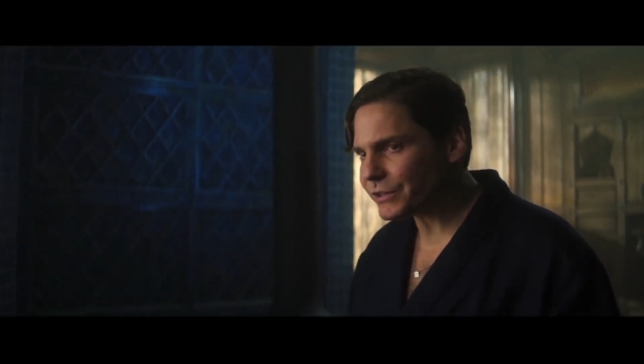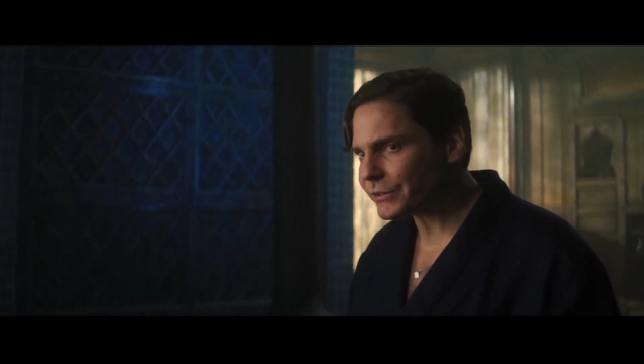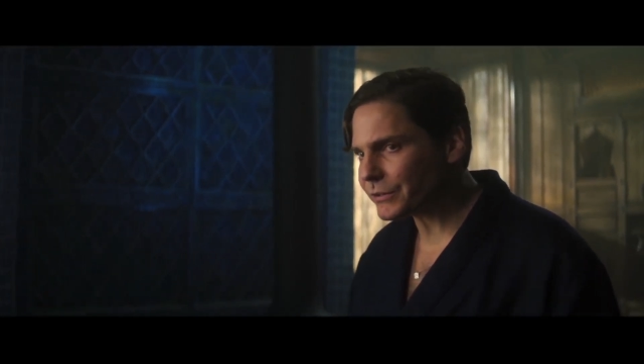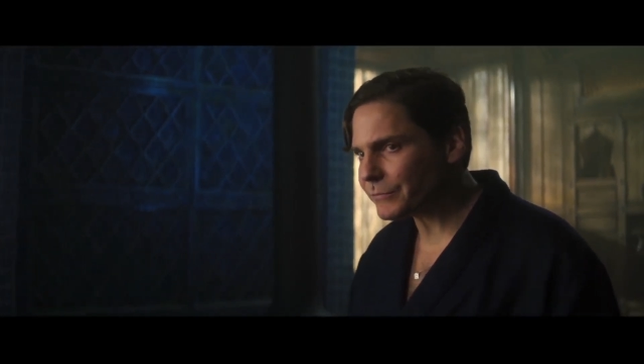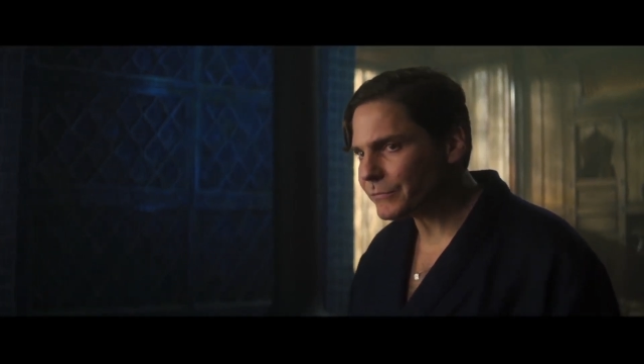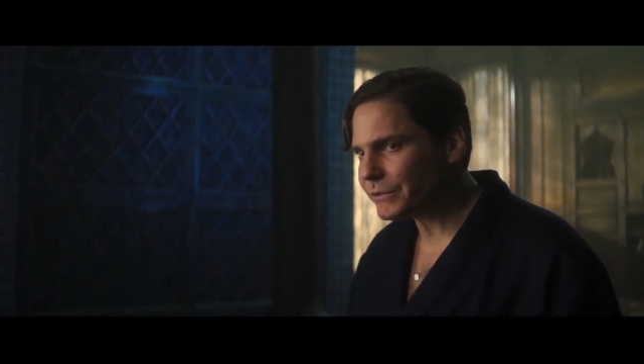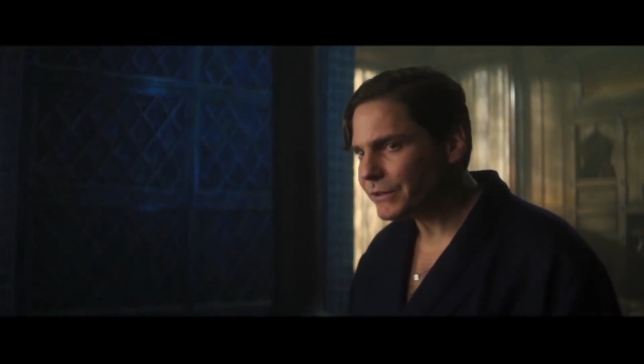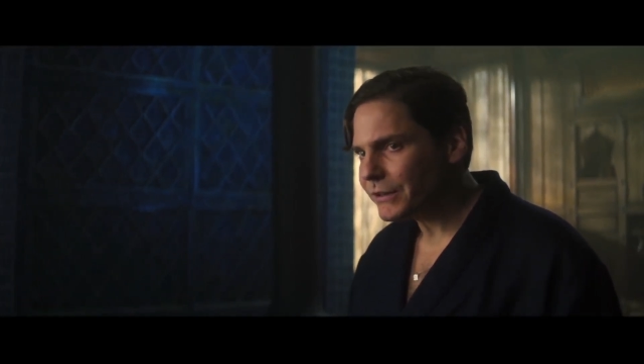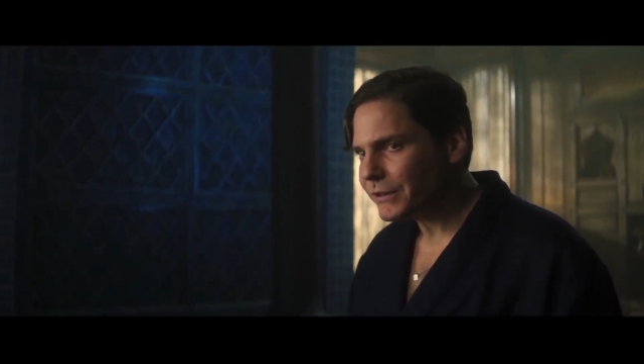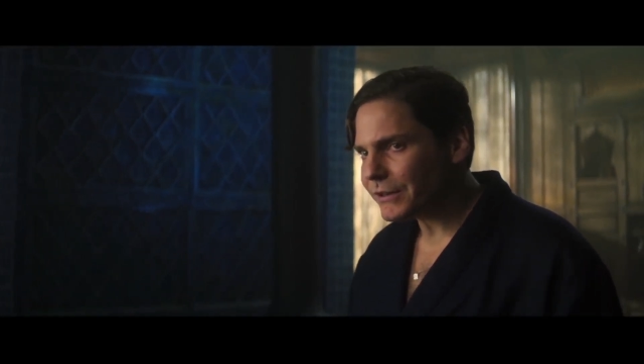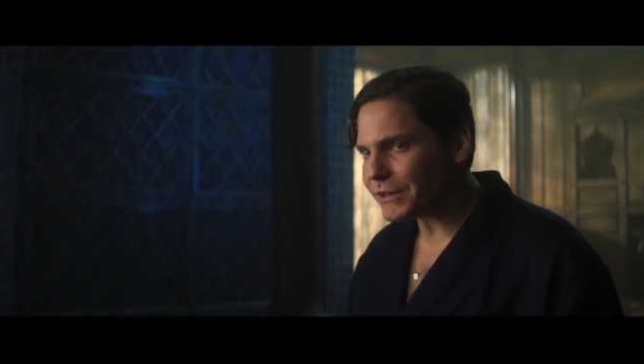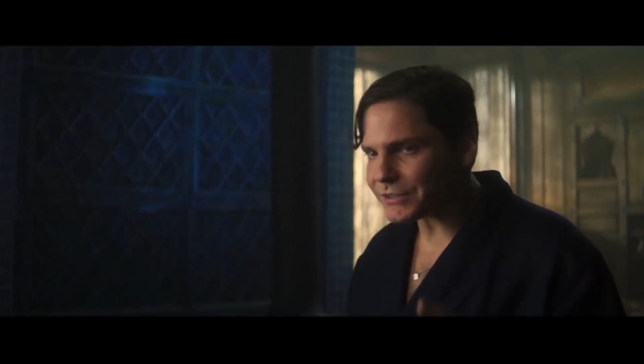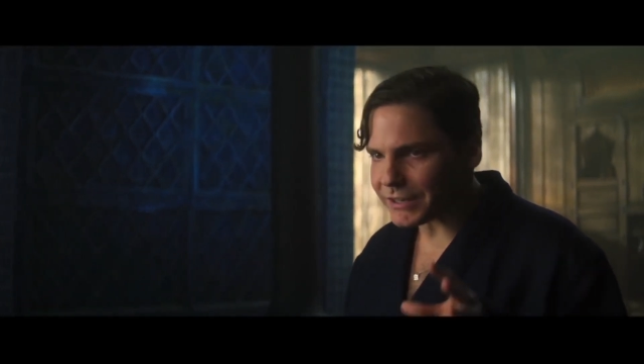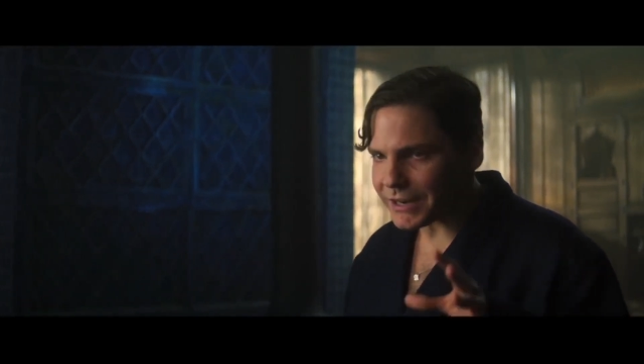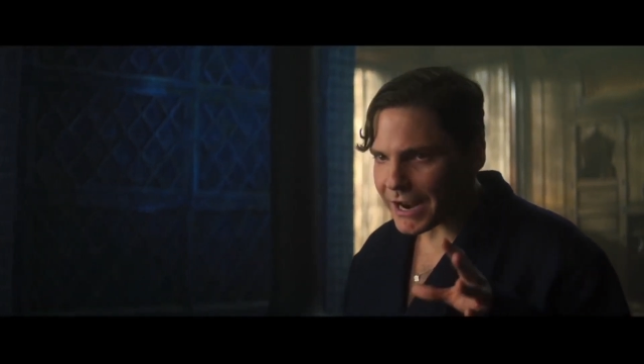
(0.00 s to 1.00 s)
racial
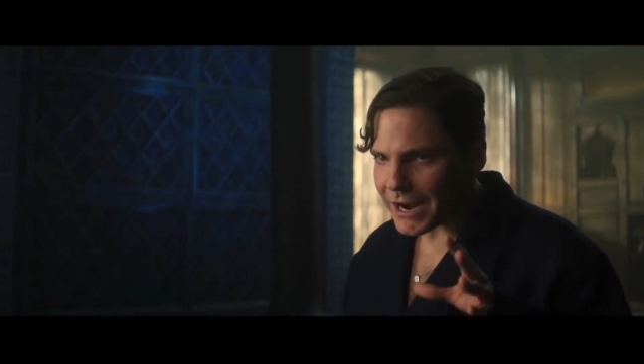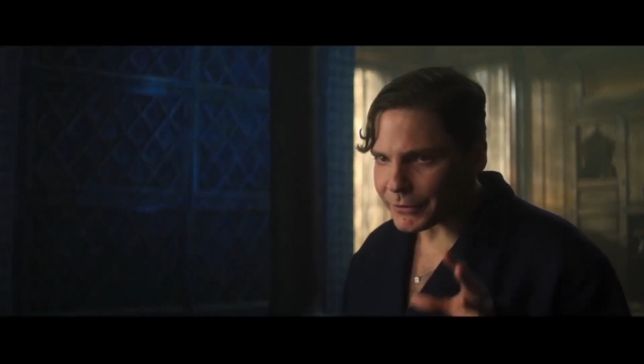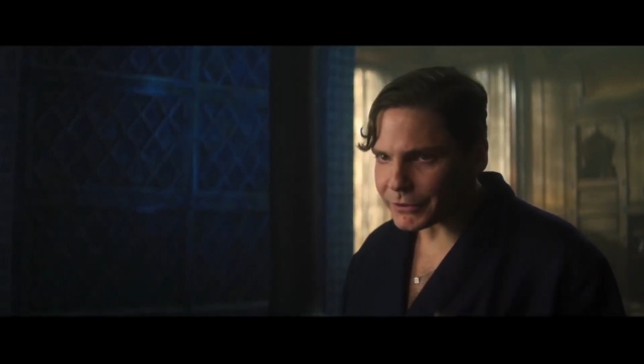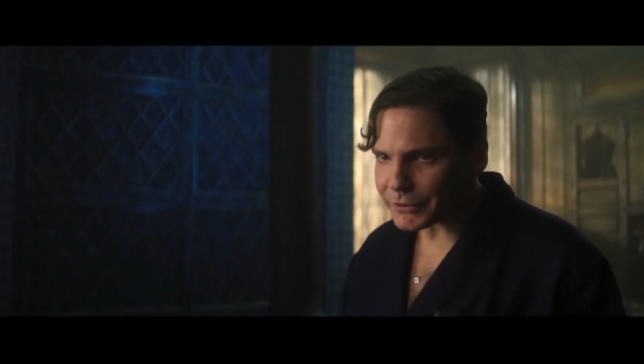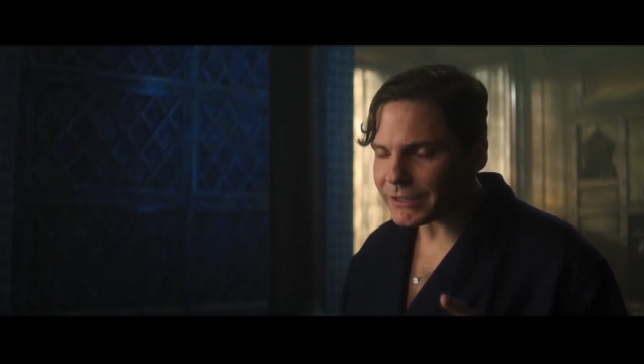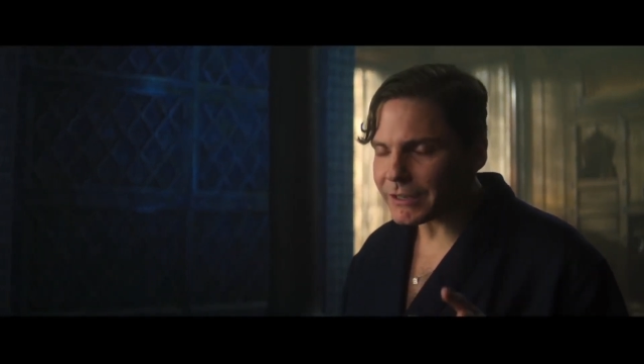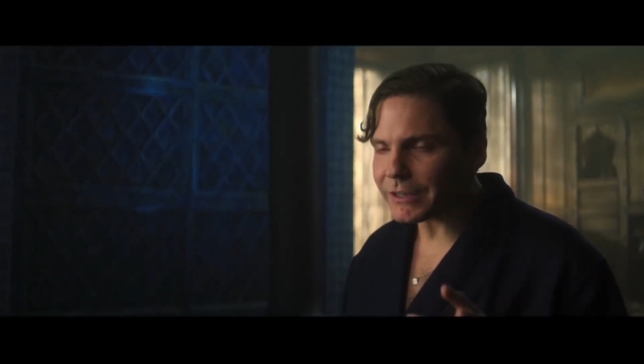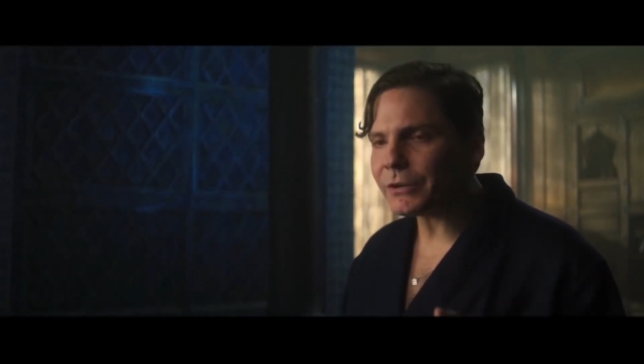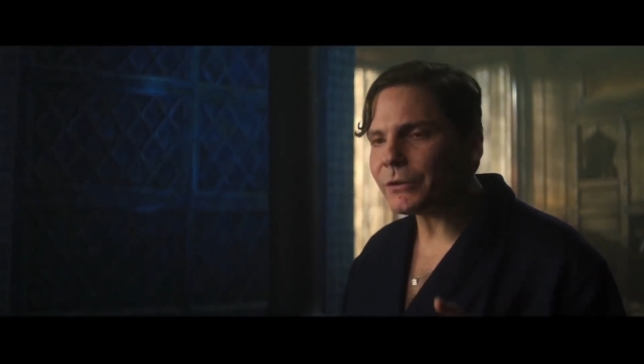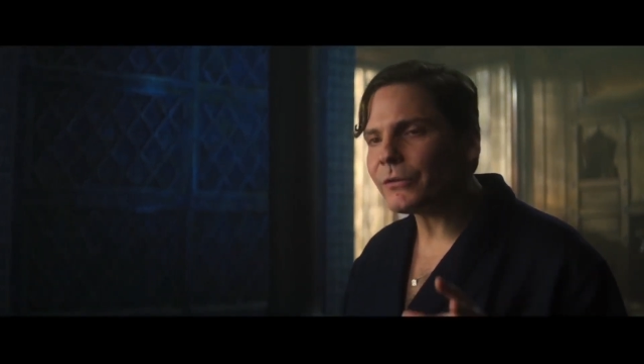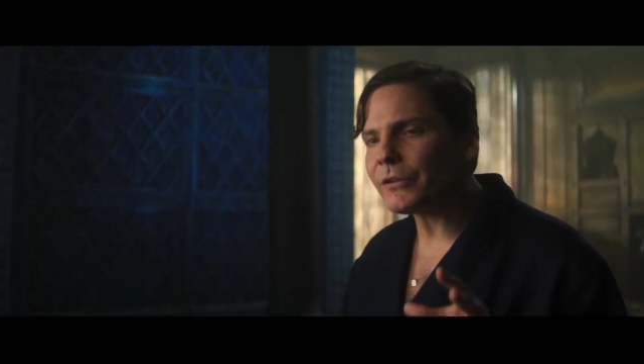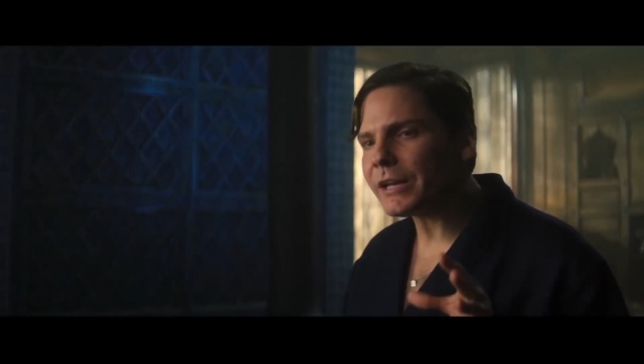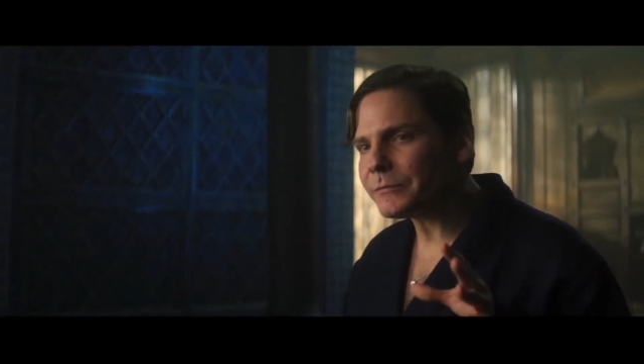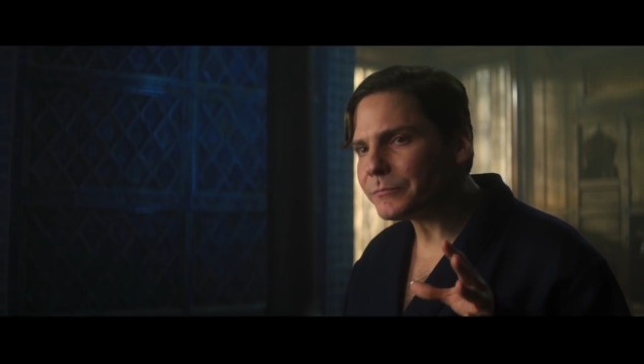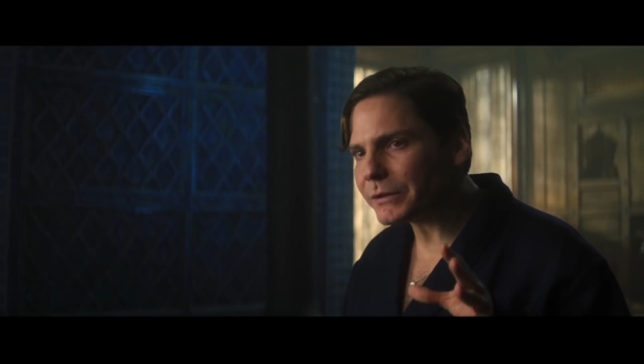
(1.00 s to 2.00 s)
supremacy per se,